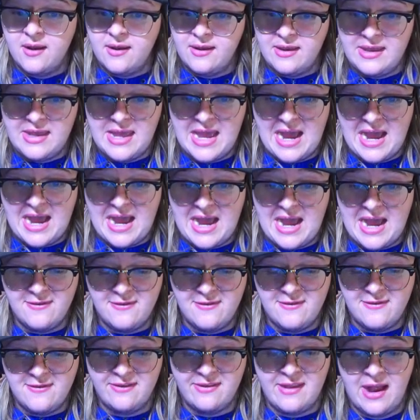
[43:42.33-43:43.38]
Yeah, that
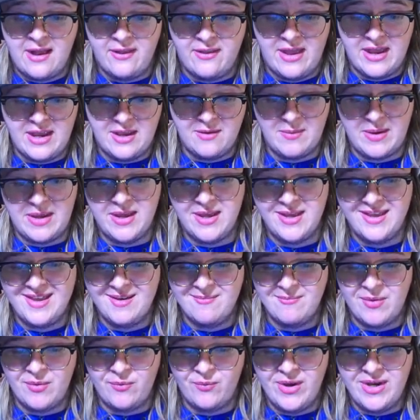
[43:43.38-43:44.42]
thing does not like me.
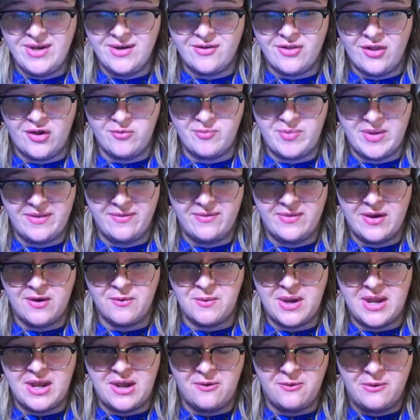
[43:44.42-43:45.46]
But win Globin. There
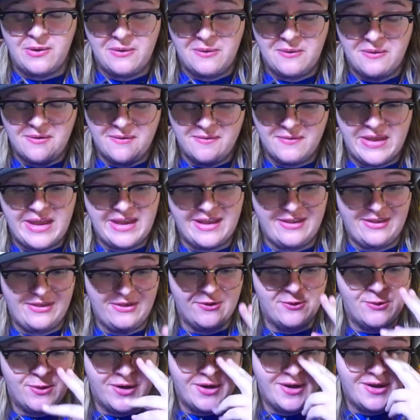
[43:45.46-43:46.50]
we go. Thank
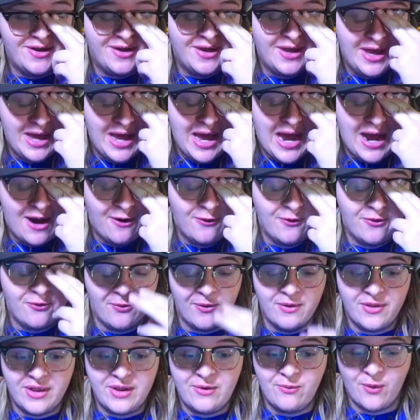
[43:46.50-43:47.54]
you. I was
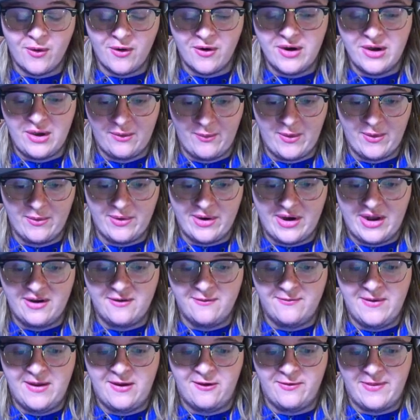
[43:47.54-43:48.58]
really worried we were going
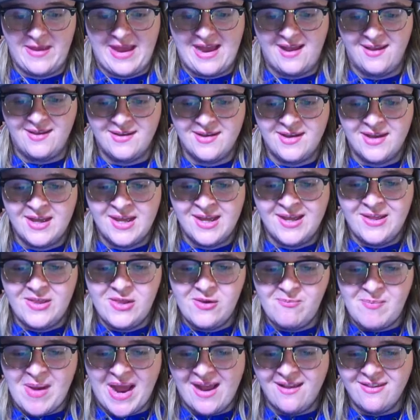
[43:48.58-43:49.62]
to fail that.
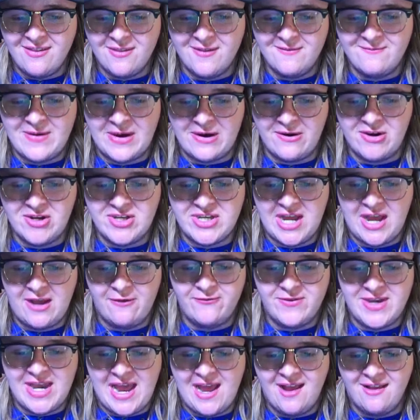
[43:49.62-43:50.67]
You passed a very
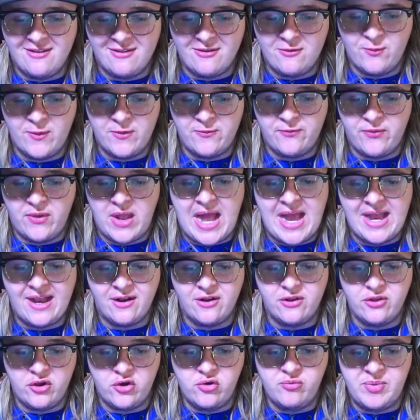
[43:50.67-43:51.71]
tough test with Flying
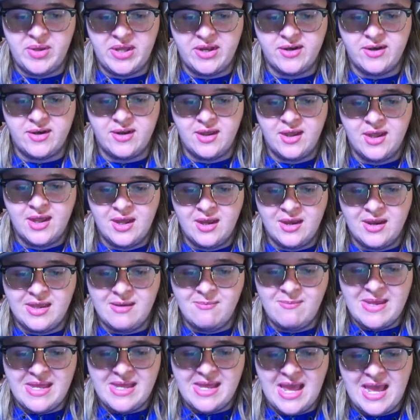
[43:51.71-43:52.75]
Globin.
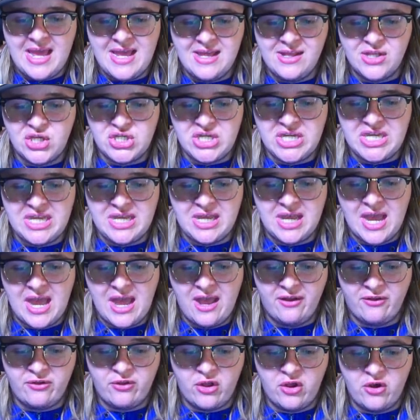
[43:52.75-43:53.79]
Give me a
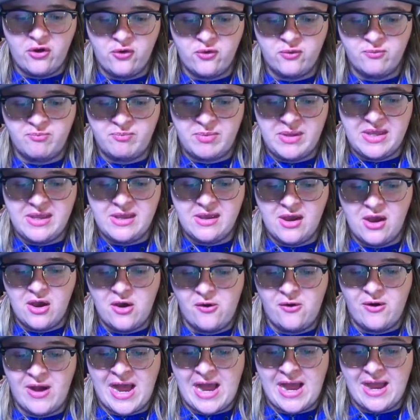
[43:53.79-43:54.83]

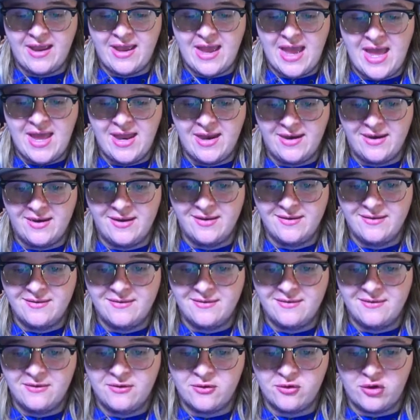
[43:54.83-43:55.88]
Globin.
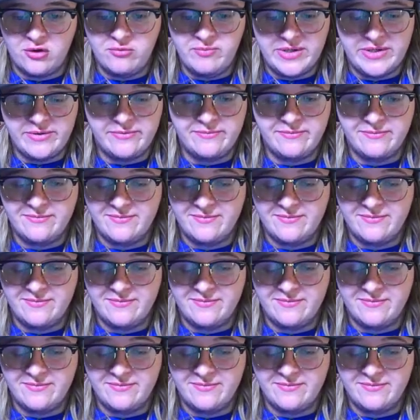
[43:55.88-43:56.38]
Globin.